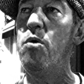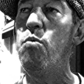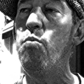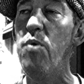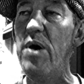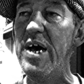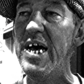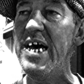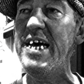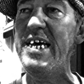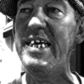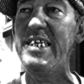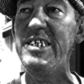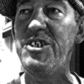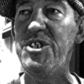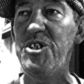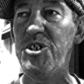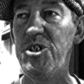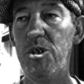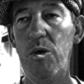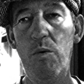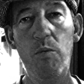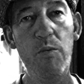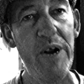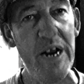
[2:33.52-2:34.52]

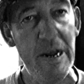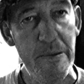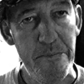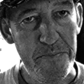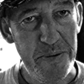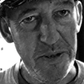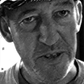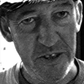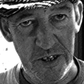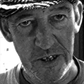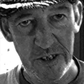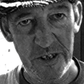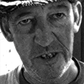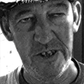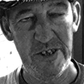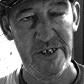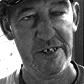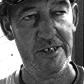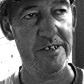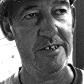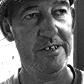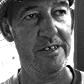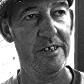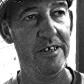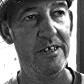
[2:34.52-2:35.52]
words were impotent
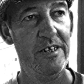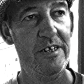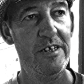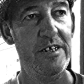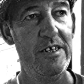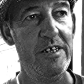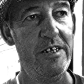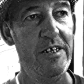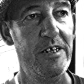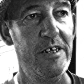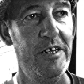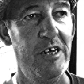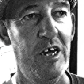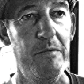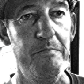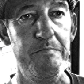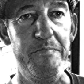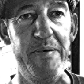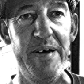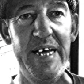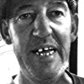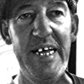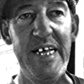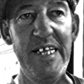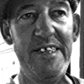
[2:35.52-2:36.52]

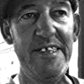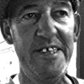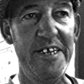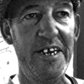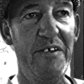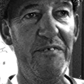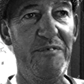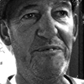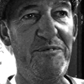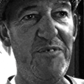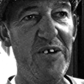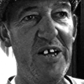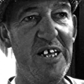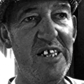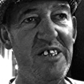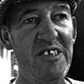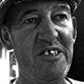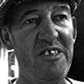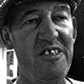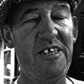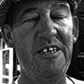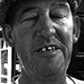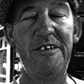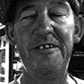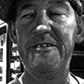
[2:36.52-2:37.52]
compared to the fist.
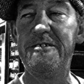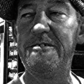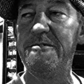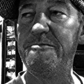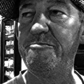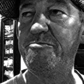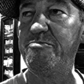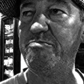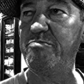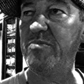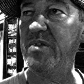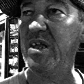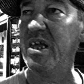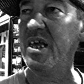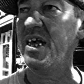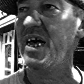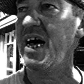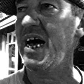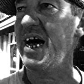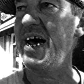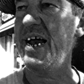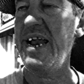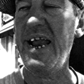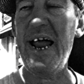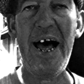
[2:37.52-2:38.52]

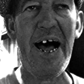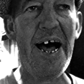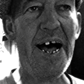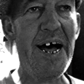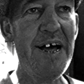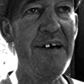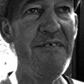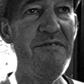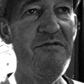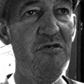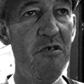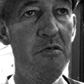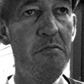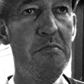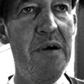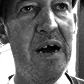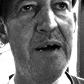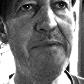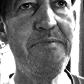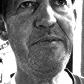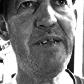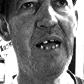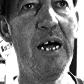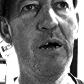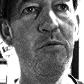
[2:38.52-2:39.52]
Our lives were
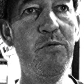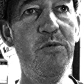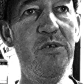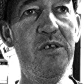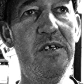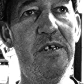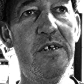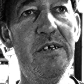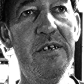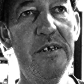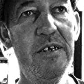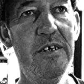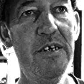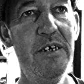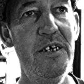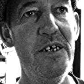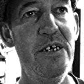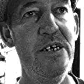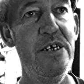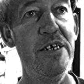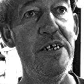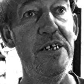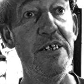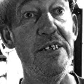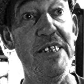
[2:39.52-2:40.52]
mapped out,
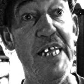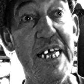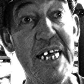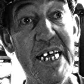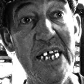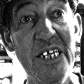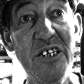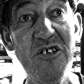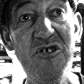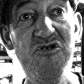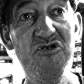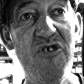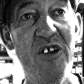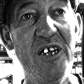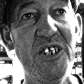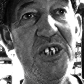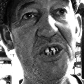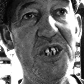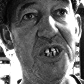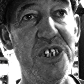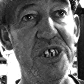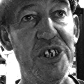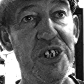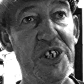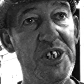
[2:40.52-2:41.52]
digging
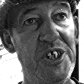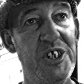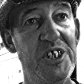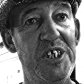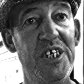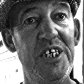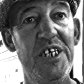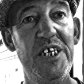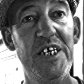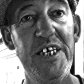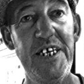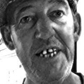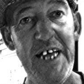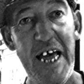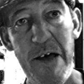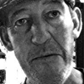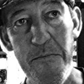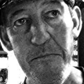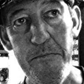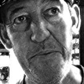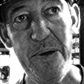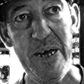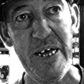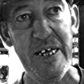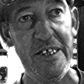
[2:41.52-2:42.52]
trenches,
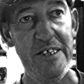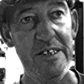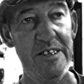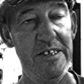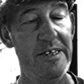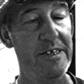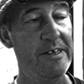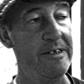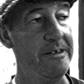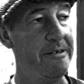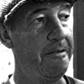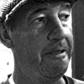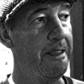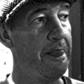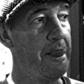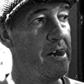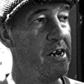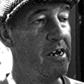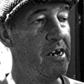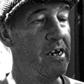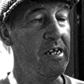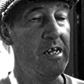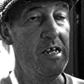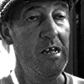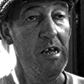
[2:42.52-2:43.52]
getting pissed.
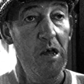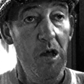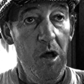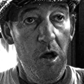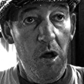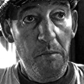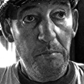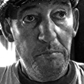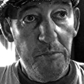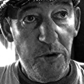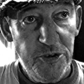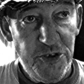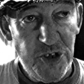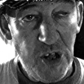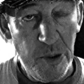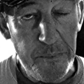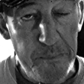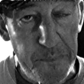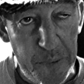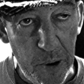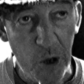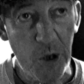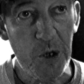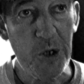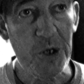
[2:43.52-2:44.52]
But the
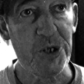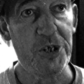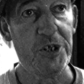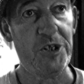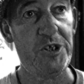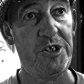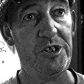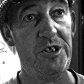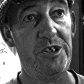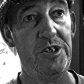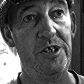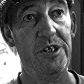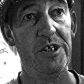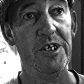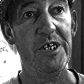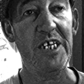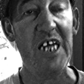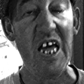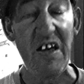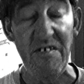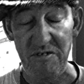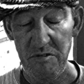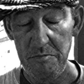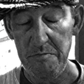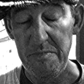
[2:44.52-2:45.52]
books had
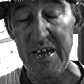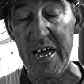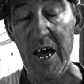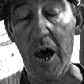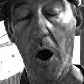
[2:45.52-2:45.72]
given me